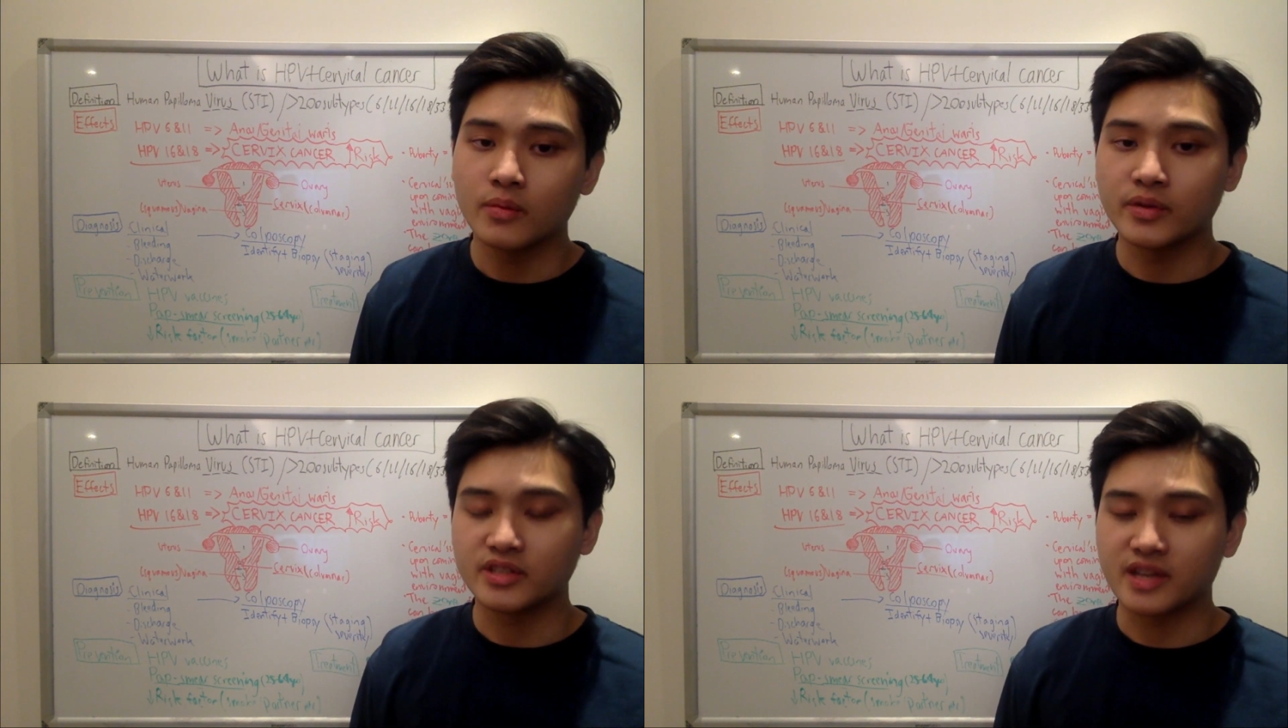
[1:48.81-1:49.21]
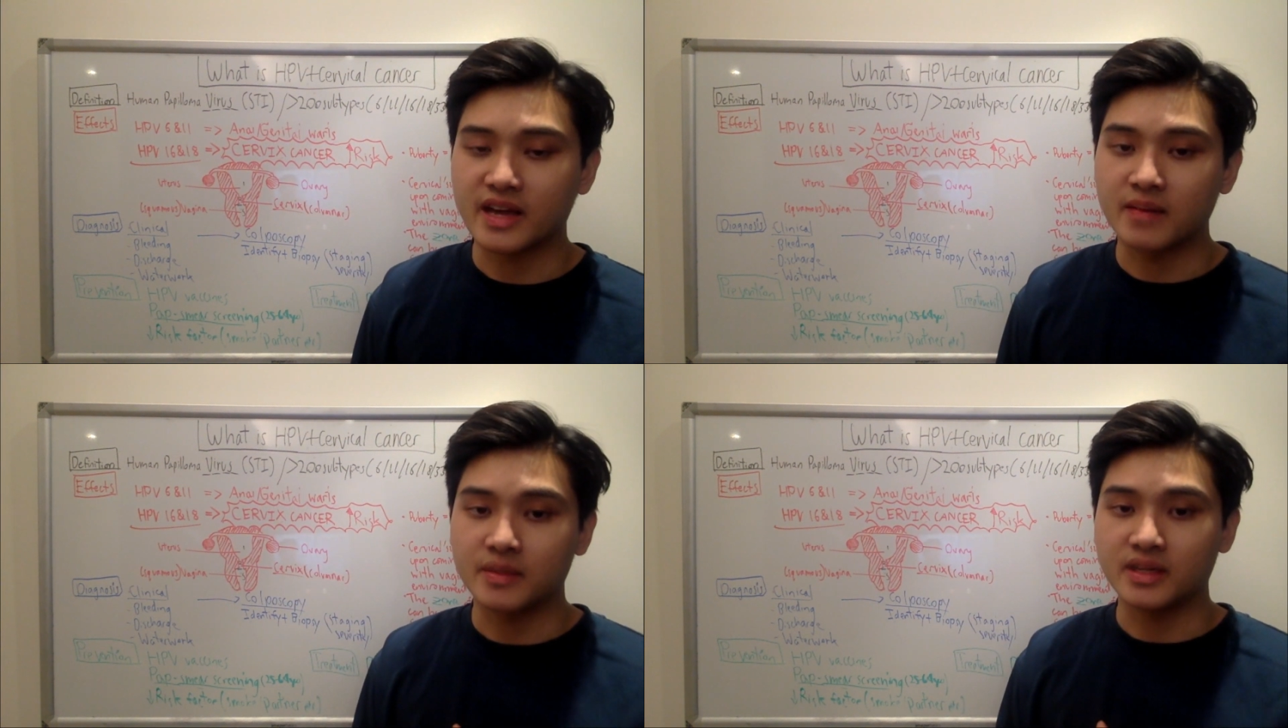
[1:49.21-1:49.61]
which
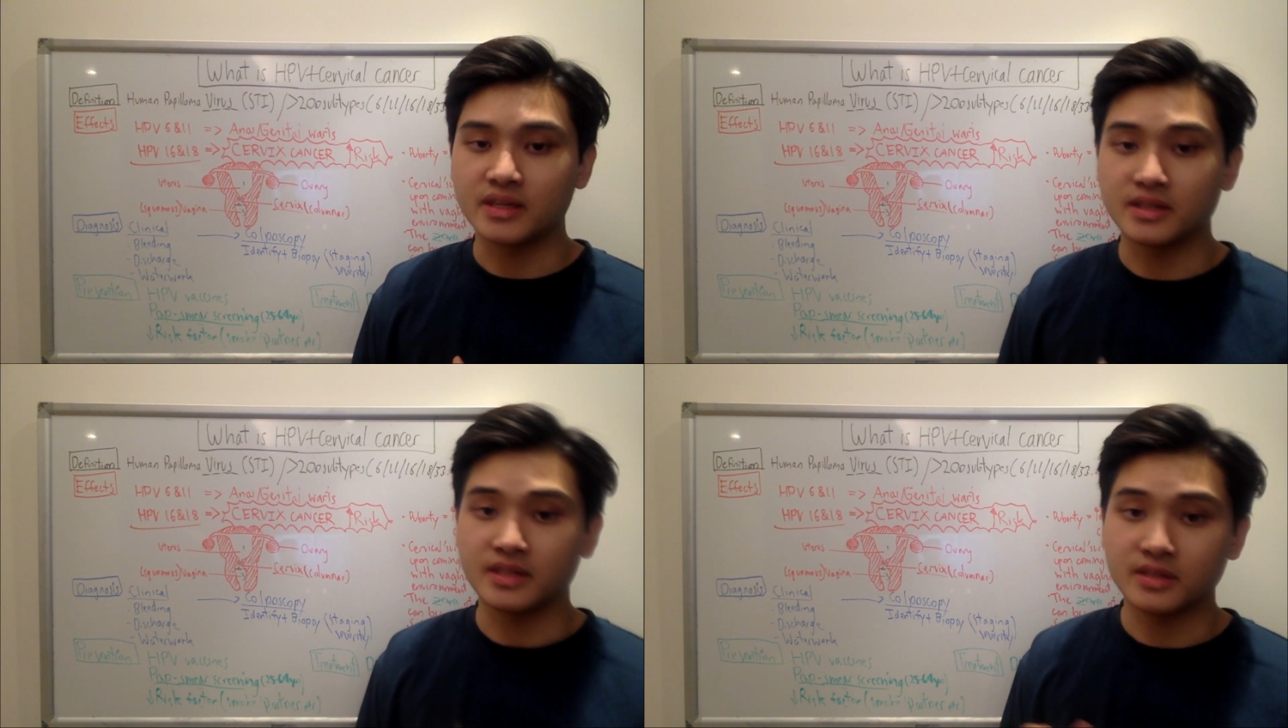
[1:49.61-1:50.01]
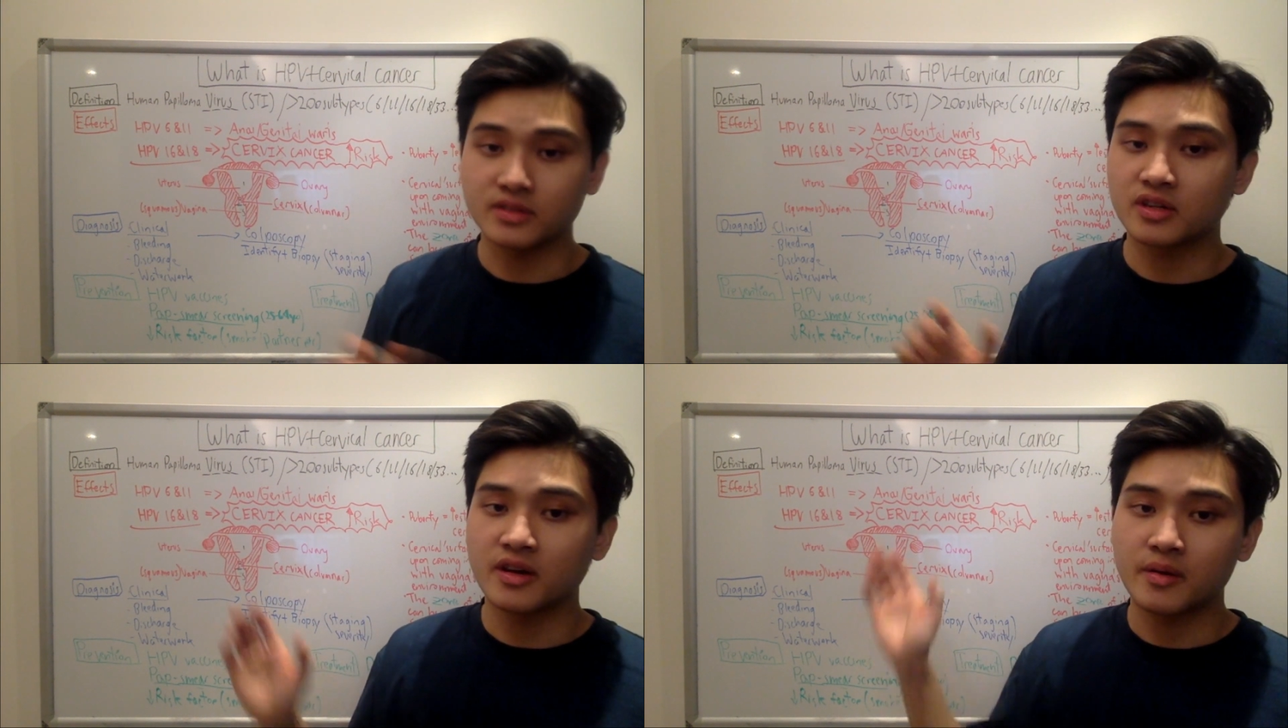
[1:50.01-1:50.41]
can be
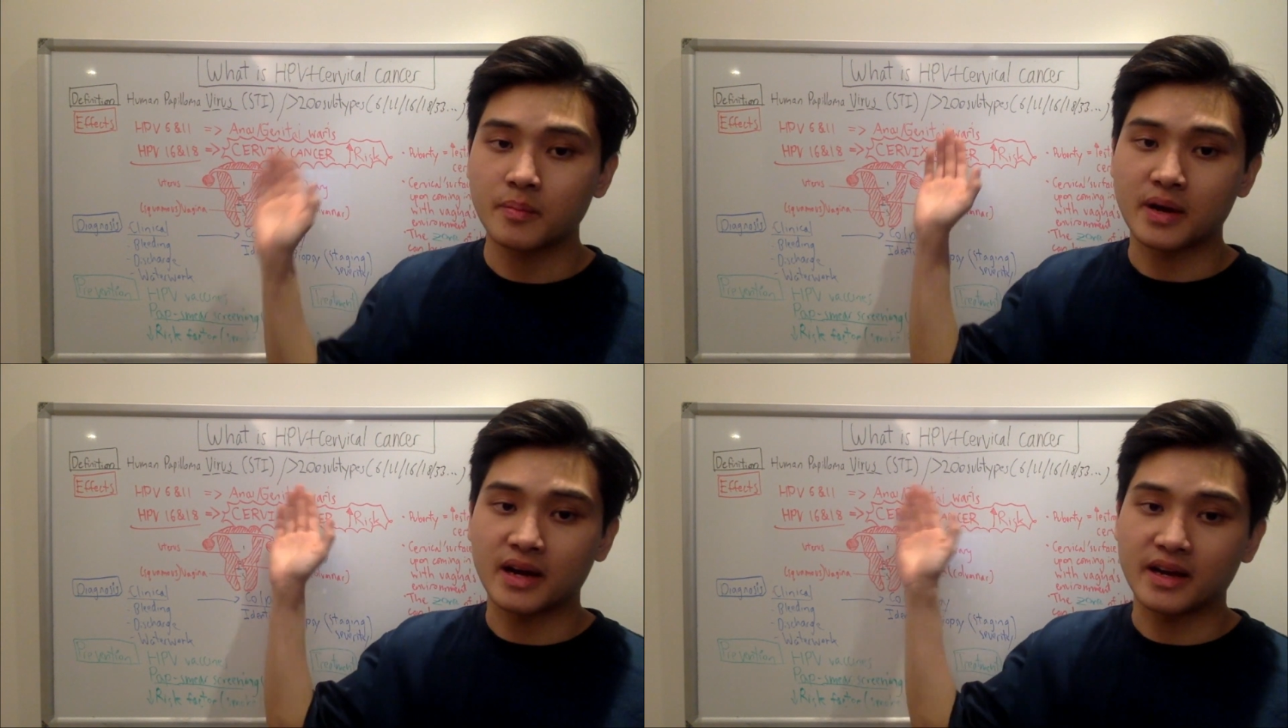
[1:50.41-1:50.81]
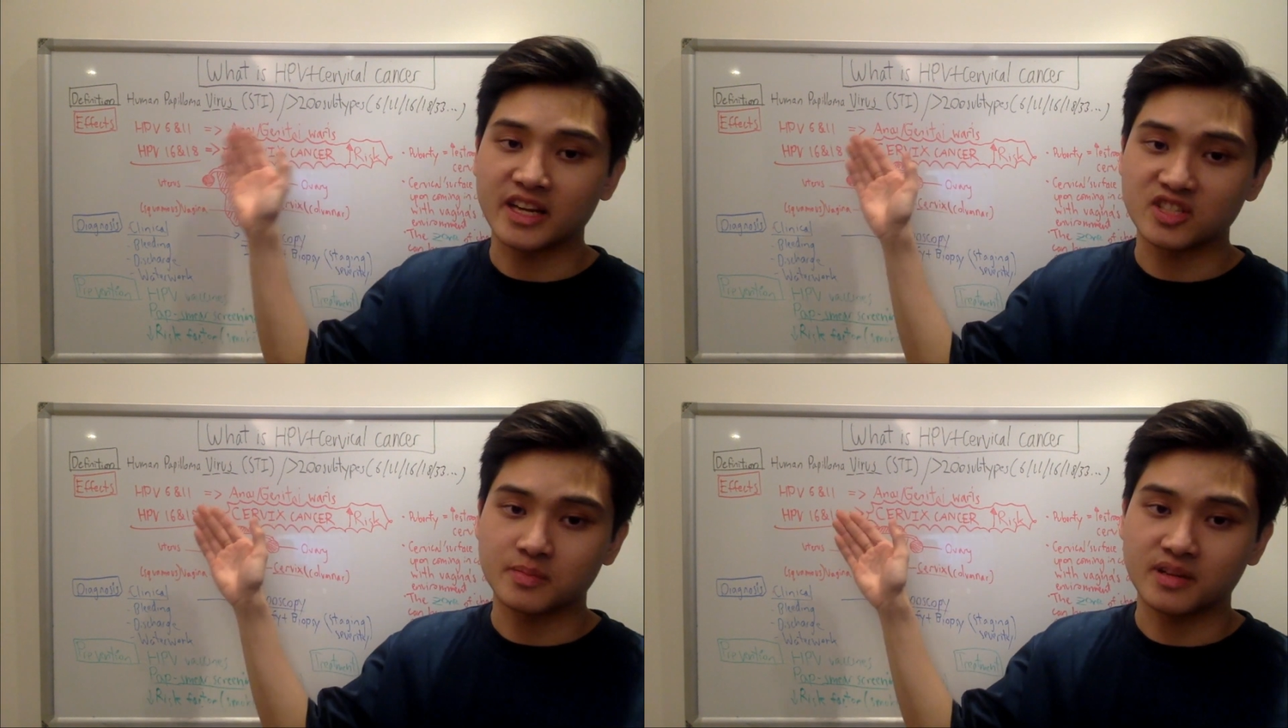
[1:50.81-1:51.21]
induced by
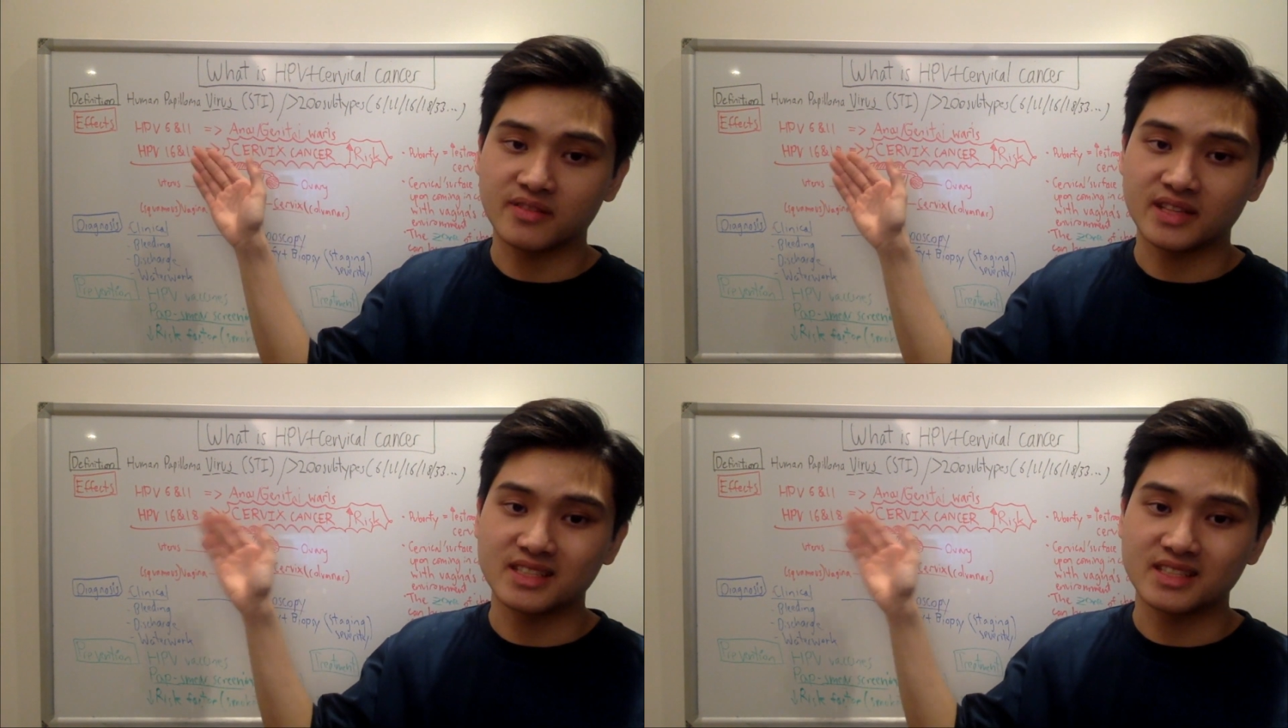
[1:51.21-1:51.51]
HPV